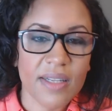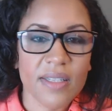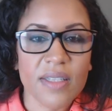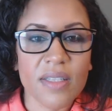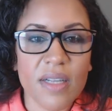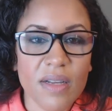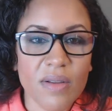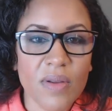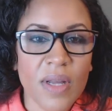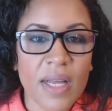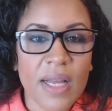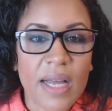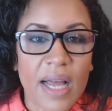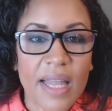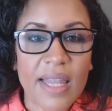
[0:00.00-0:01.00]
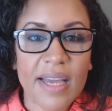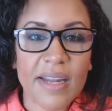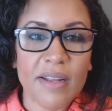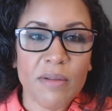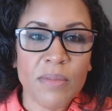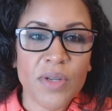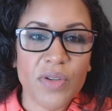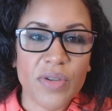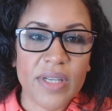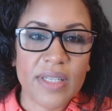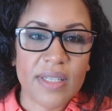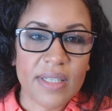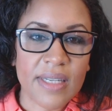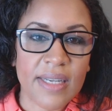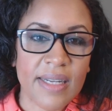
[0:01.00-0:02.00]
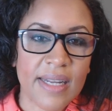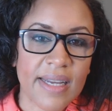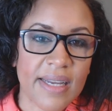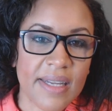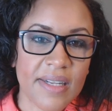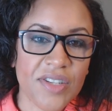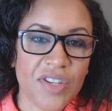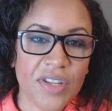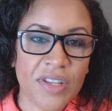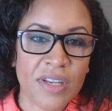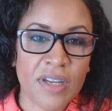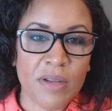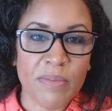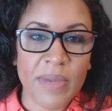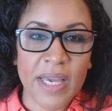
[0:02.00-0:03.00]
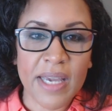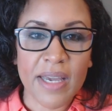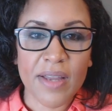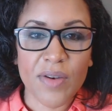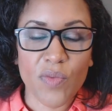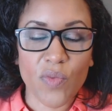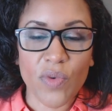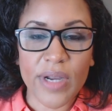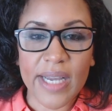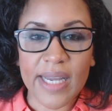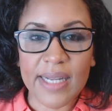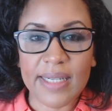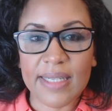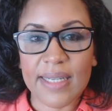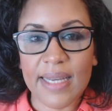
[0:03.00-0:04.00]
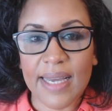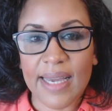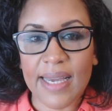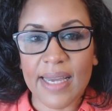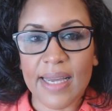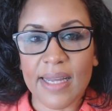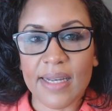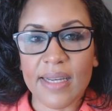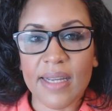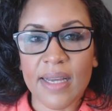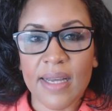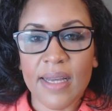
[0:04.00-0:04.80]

So I let him do his teenage young man rant. And,